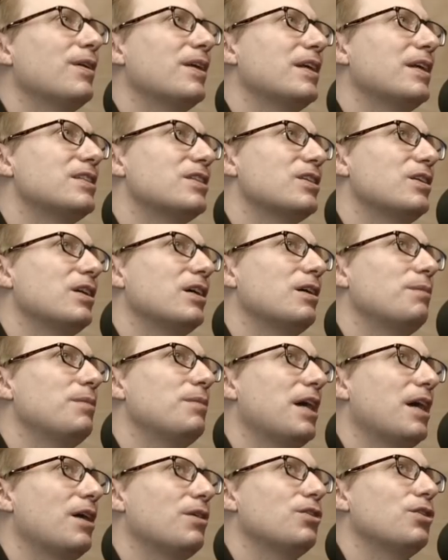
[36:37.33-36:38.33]
it's going to come
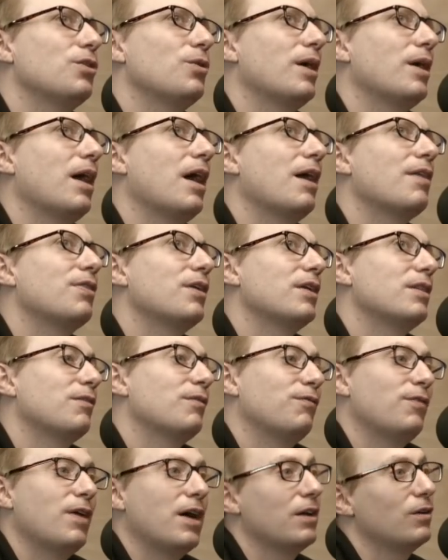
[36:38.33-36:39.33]
down to, I think the
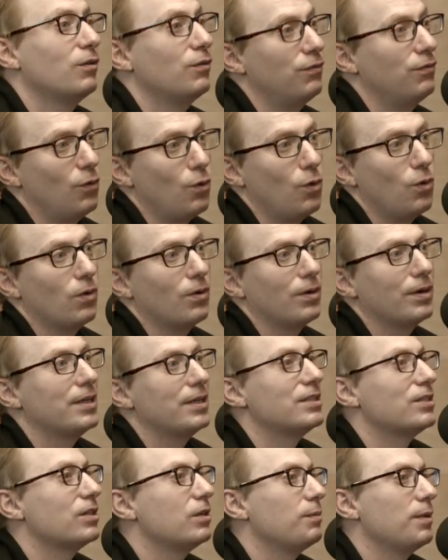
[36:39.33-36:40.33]
final four,
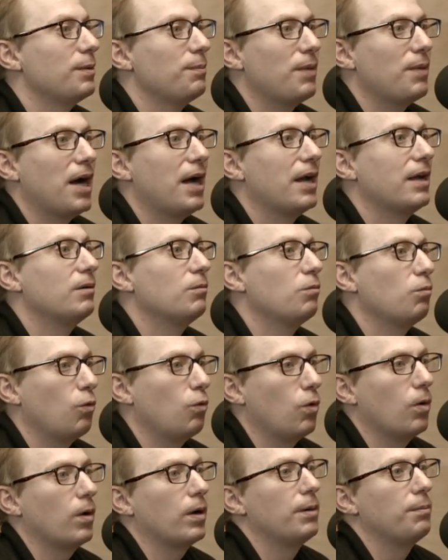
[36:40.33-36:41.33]
it's going to be Biden,
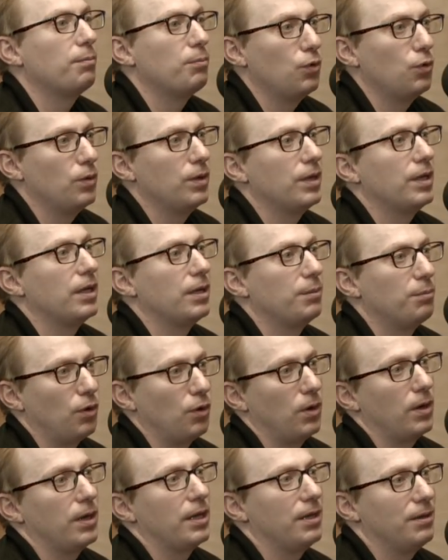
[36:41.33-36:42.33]
Warren, Buttigieg,
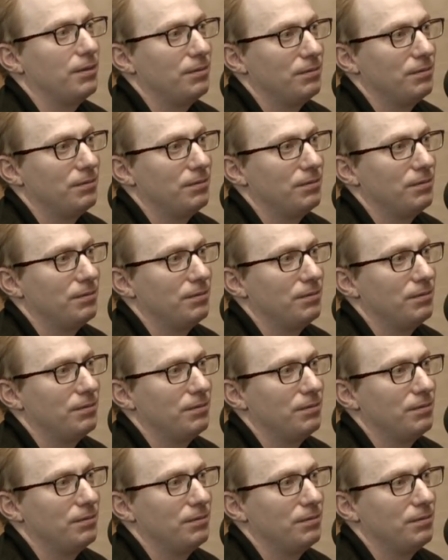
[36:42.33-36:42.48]
Bernie.